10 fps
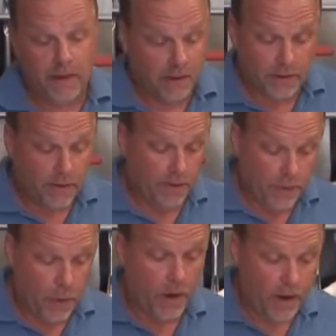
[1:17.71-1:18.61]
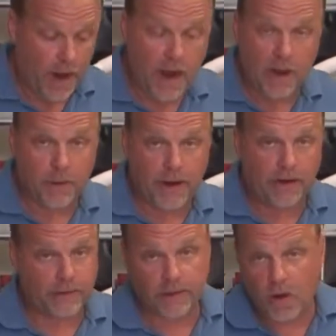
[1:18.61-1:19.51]
So even if you're on a highway and it
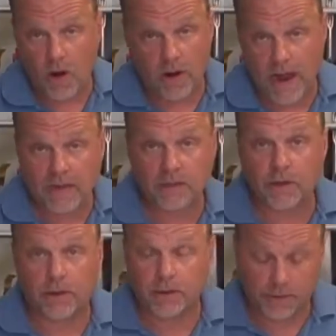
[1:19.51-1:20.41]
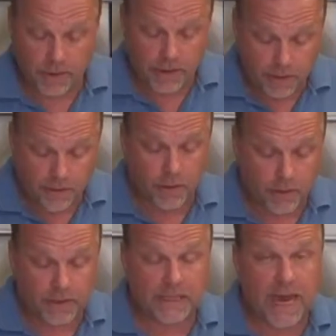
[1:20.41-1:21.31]
was a car accident or something and you throw
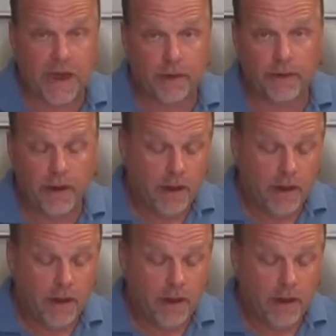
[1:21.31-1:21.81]
this down,